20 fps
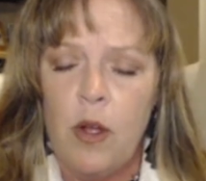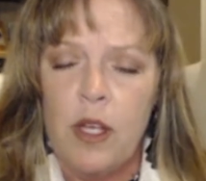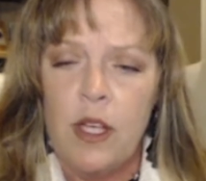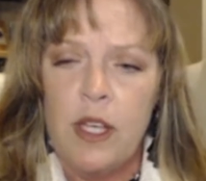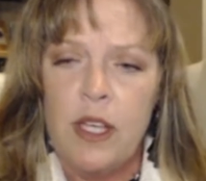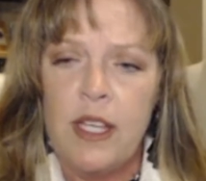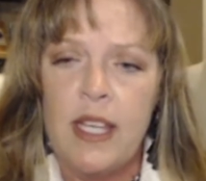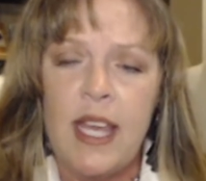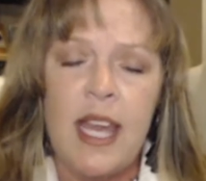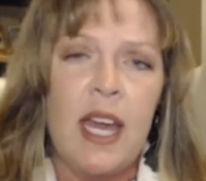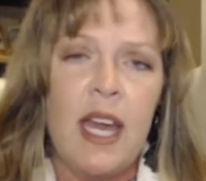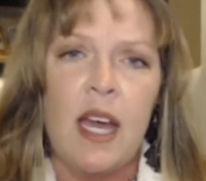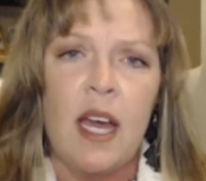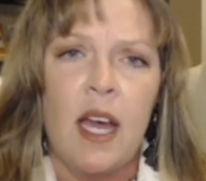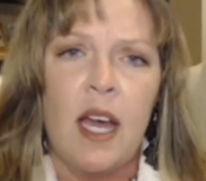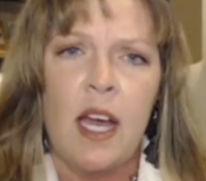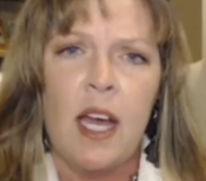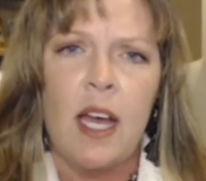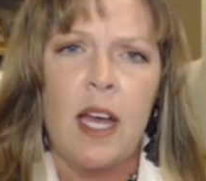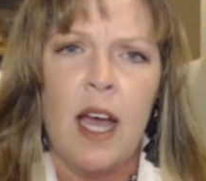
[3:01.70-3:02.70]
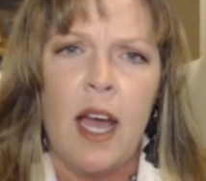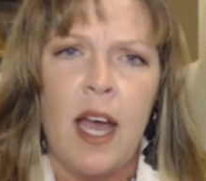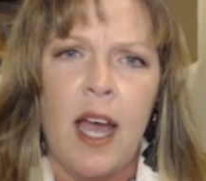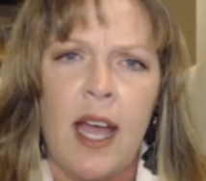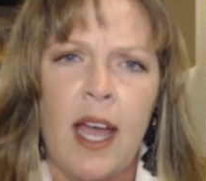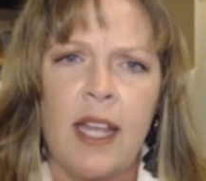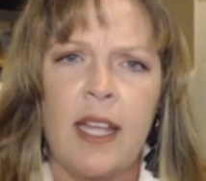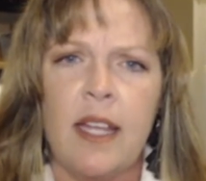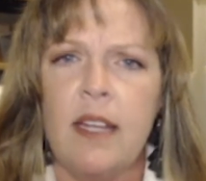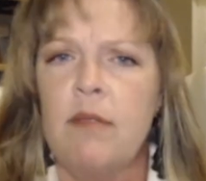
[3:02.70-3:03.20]
yeah,
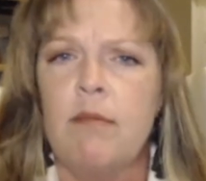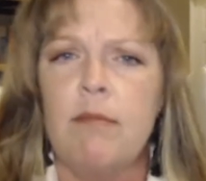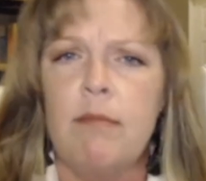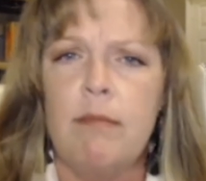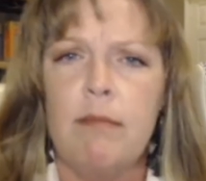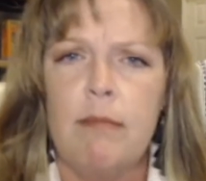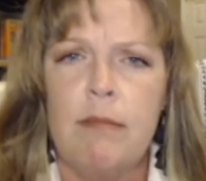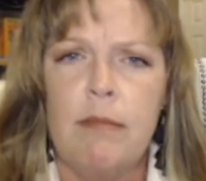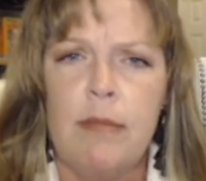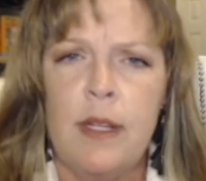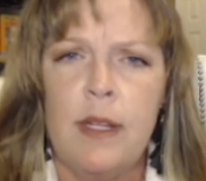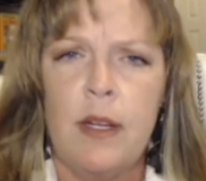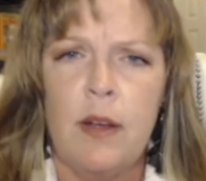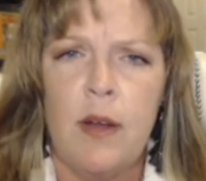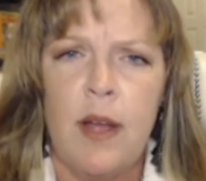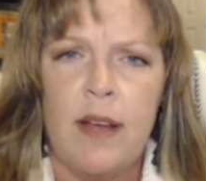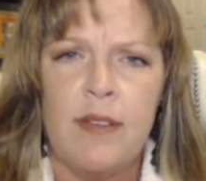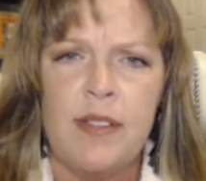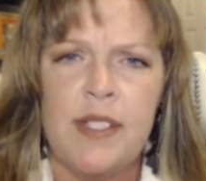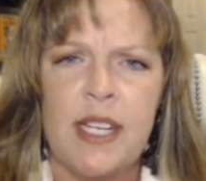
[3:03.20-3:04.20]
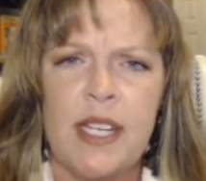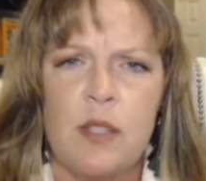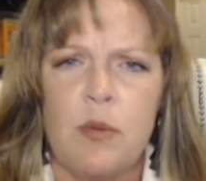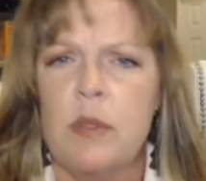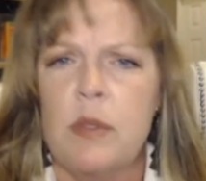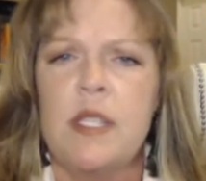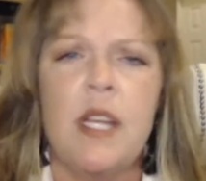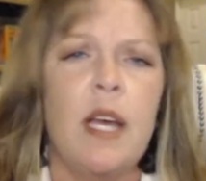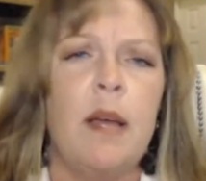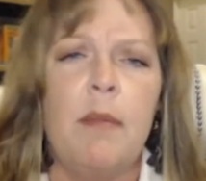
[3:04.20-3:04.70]
I can, have sex
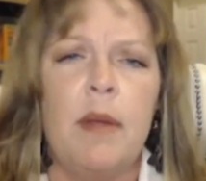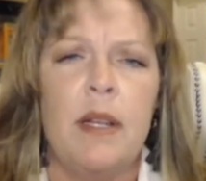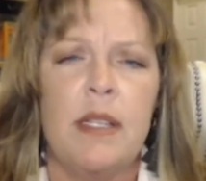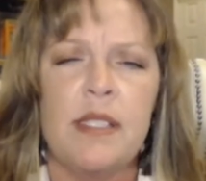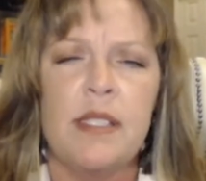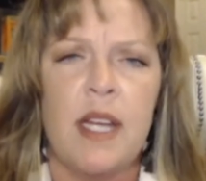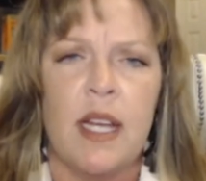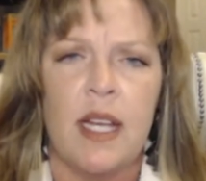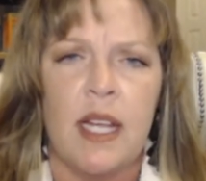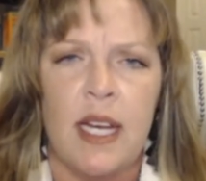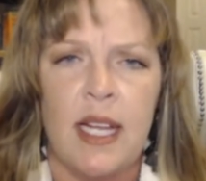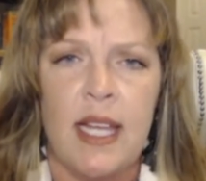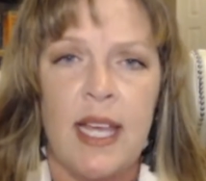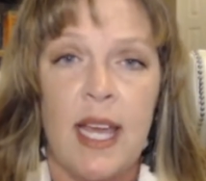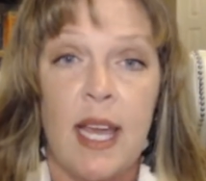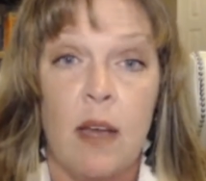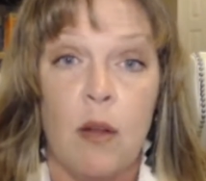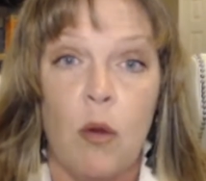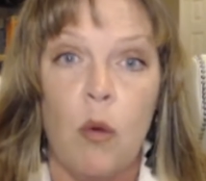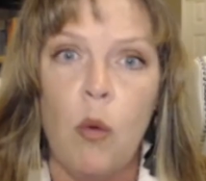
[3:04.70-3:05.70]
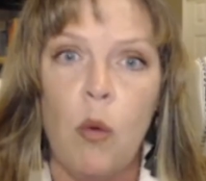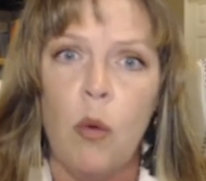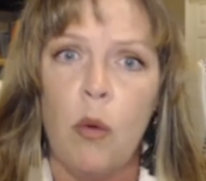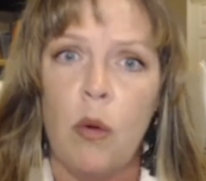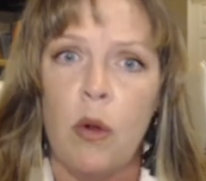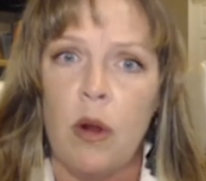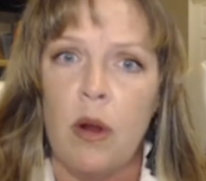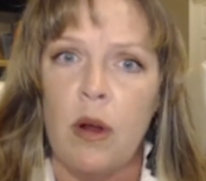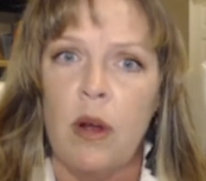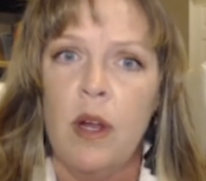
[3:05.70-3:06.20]
one time and it's not going to count,
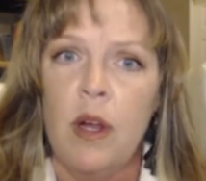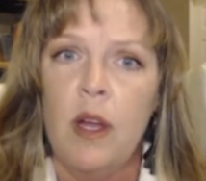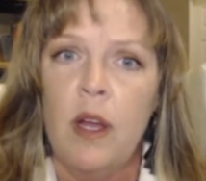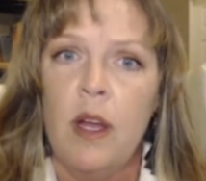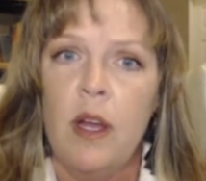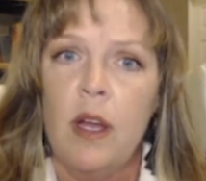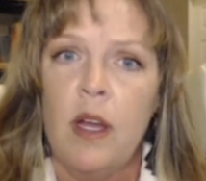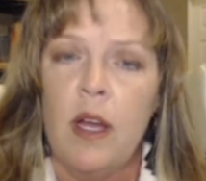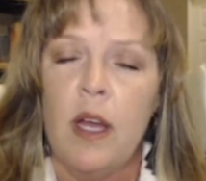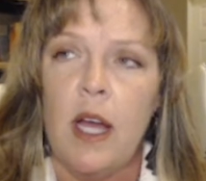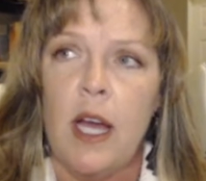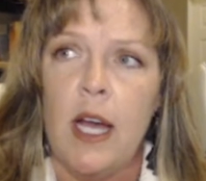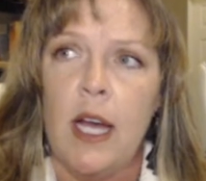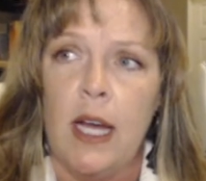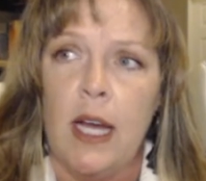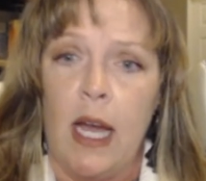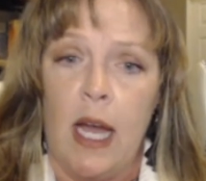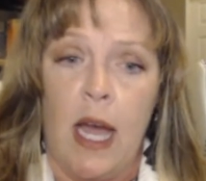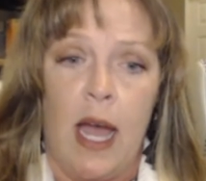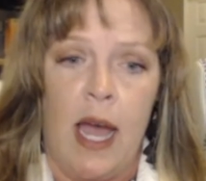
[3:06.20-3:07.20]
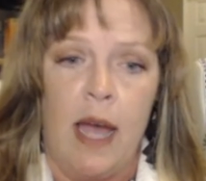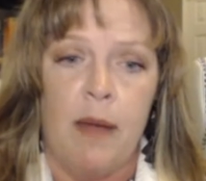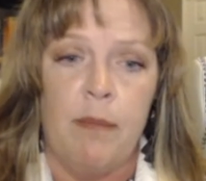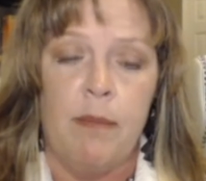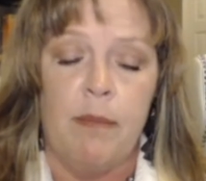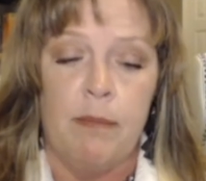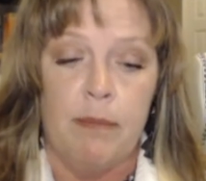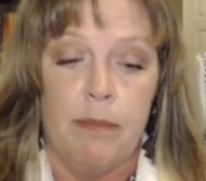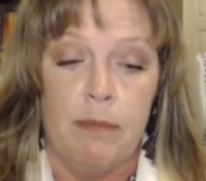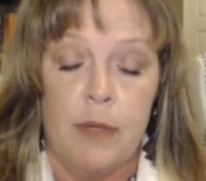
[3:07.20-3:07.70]
or I
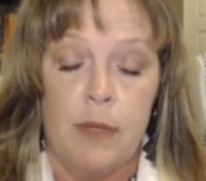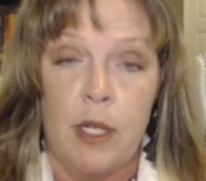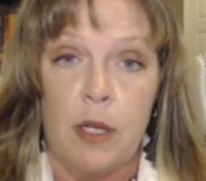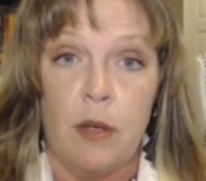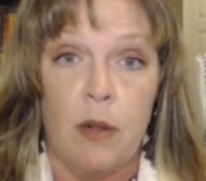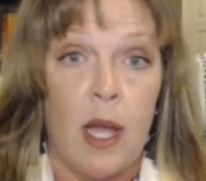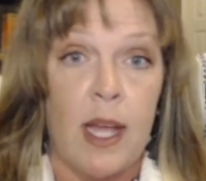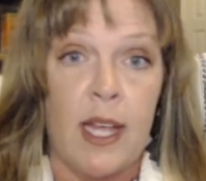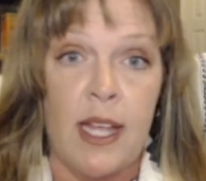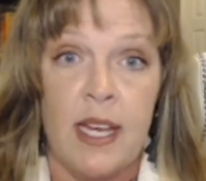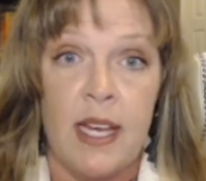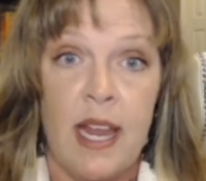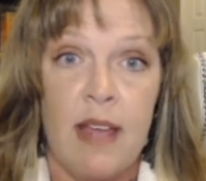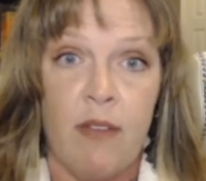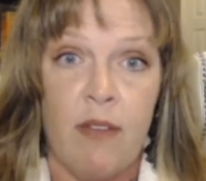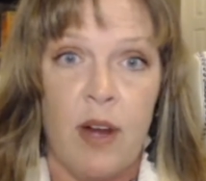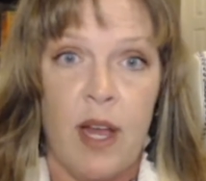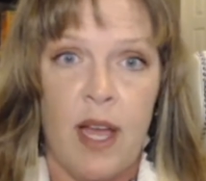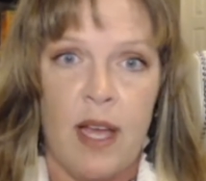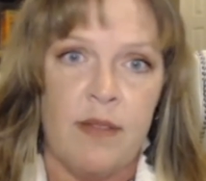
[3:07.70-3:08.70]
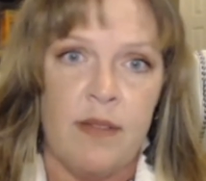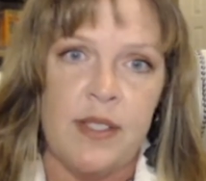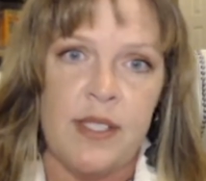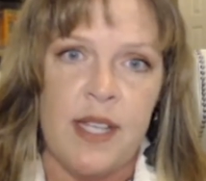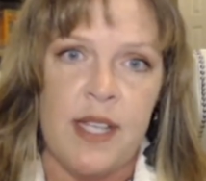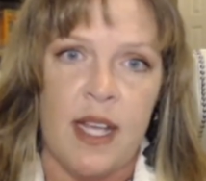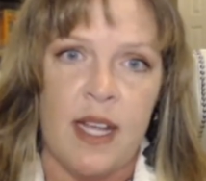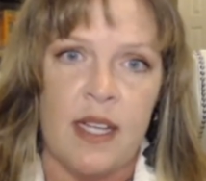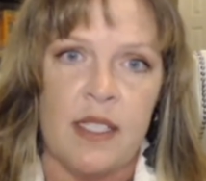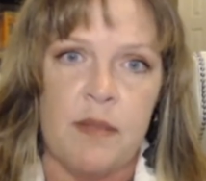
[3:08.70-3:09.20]
can never have
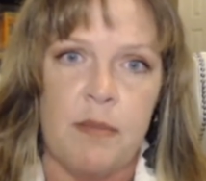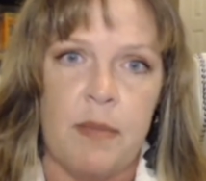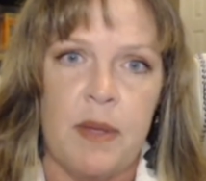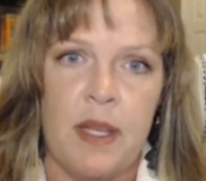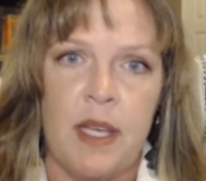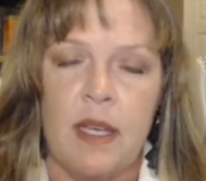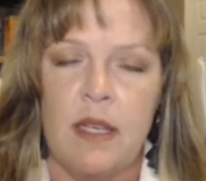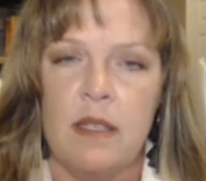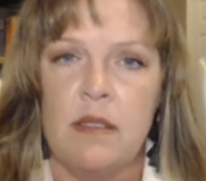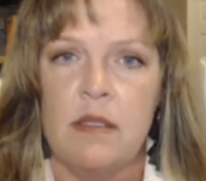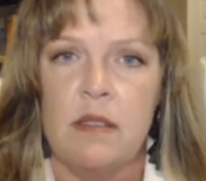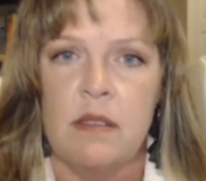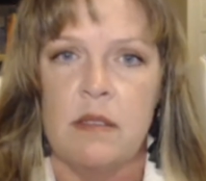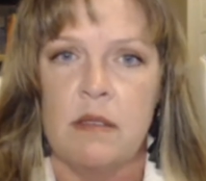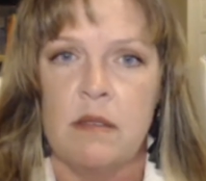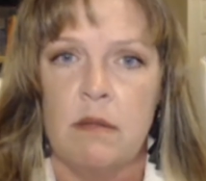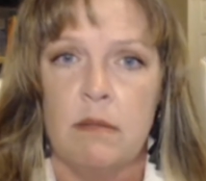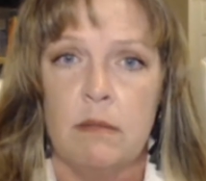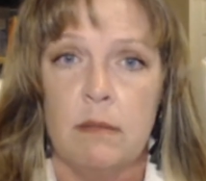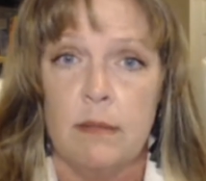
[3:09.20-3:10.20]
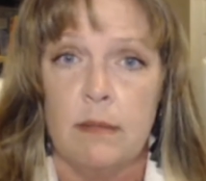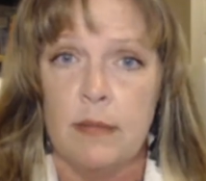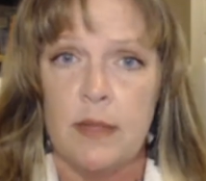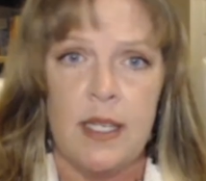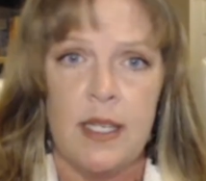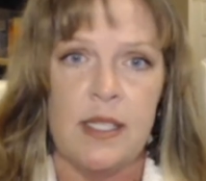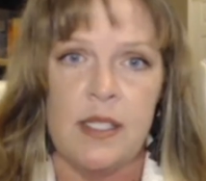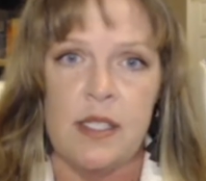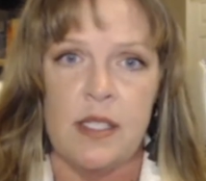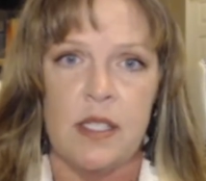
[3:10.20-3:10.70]
sex because
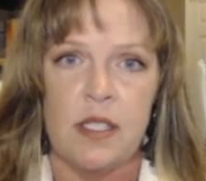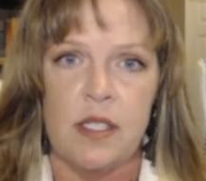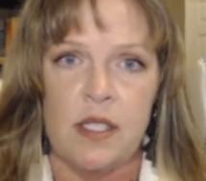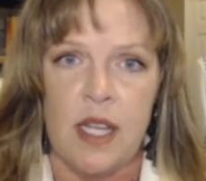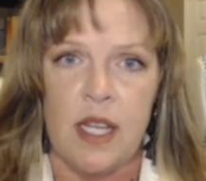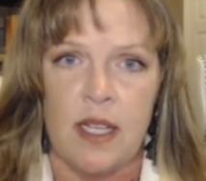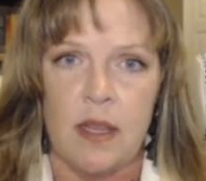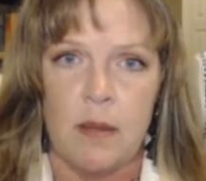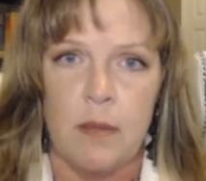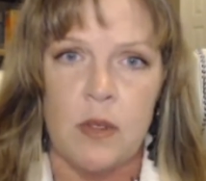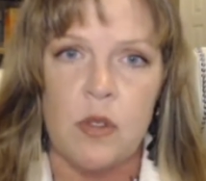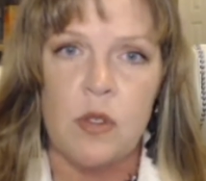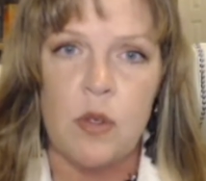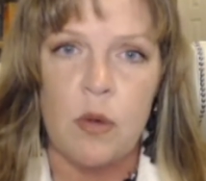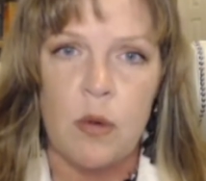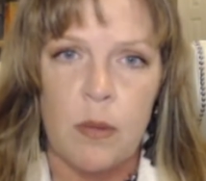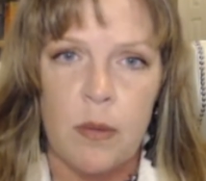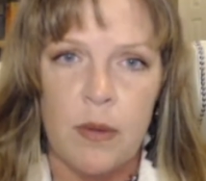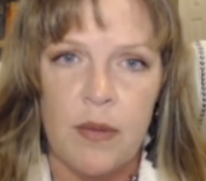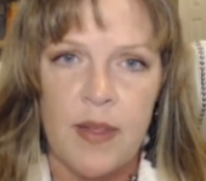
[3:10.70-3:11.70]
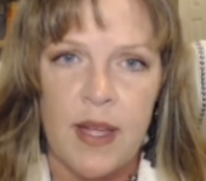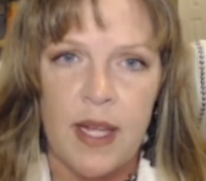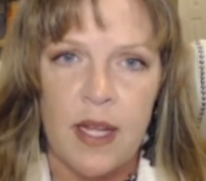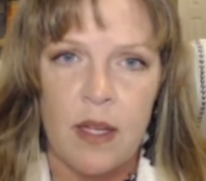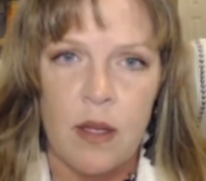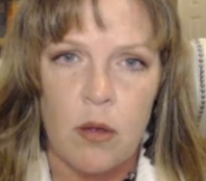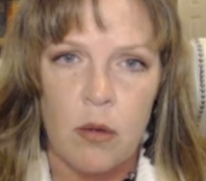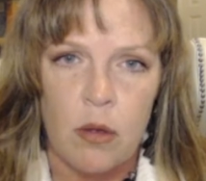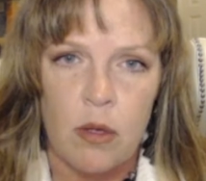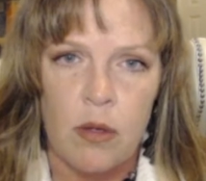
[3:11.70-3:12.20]
it's just like the most horrible thing
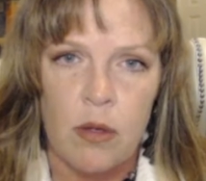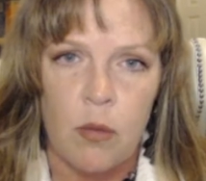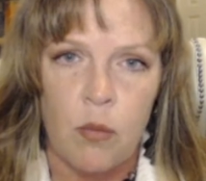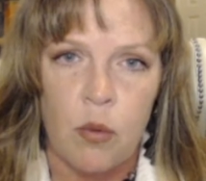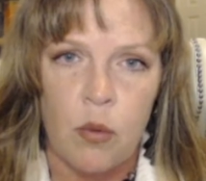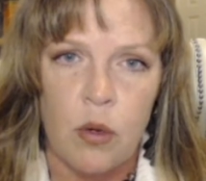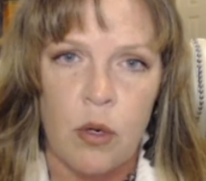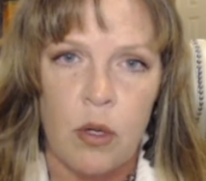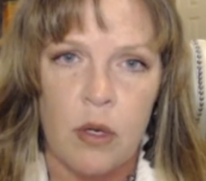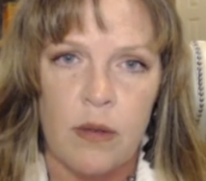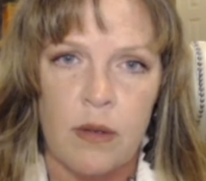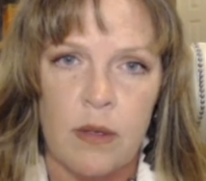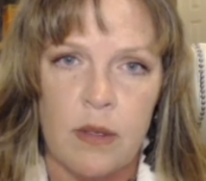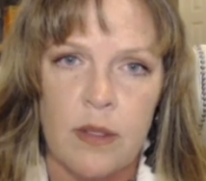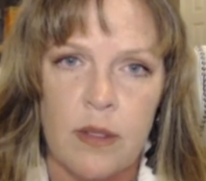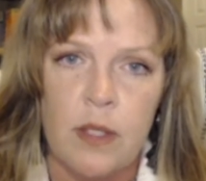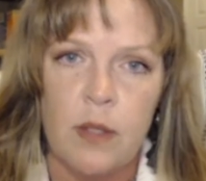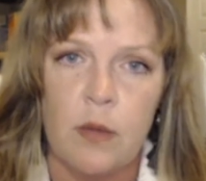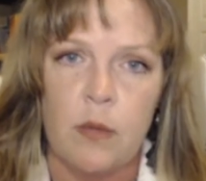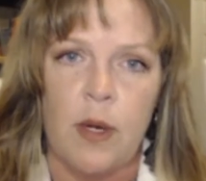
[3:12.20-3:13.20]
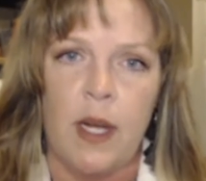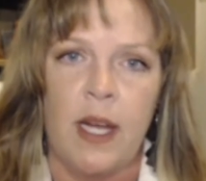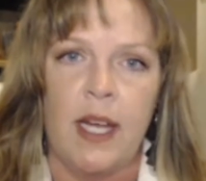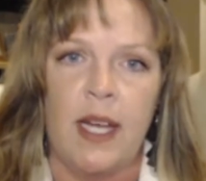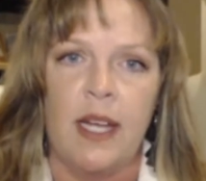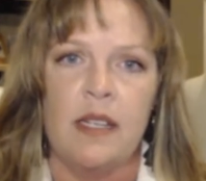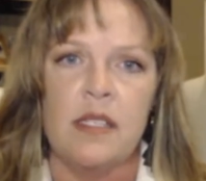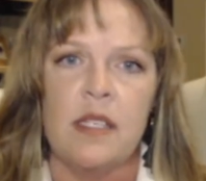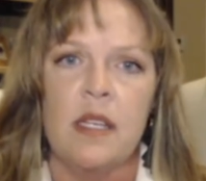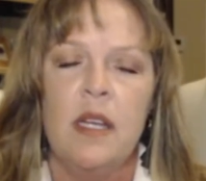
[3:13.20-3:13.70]
in the world,
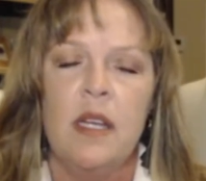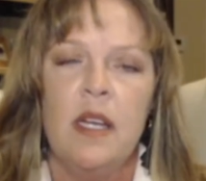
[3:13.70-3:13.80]
right?